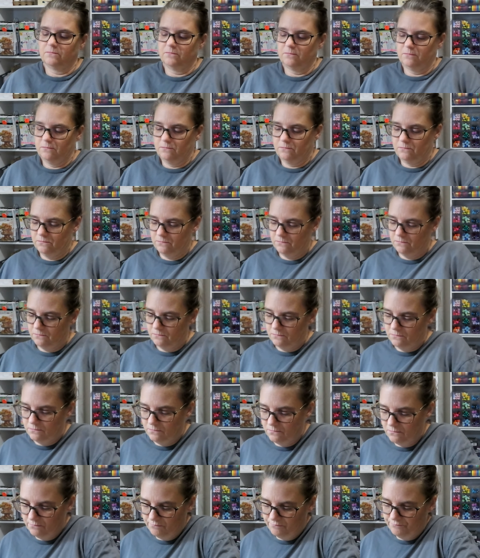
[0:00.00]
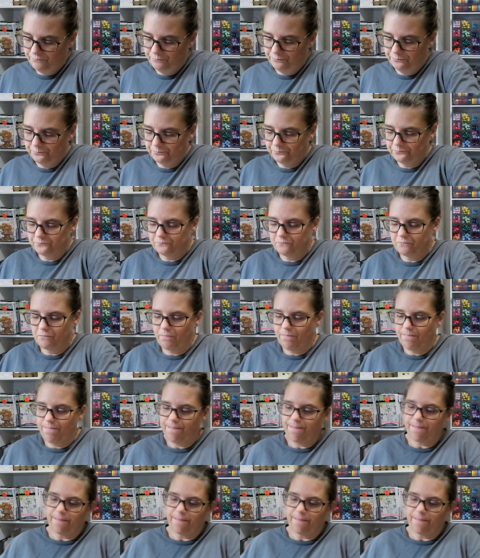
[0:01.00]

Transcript: Nobody speaks.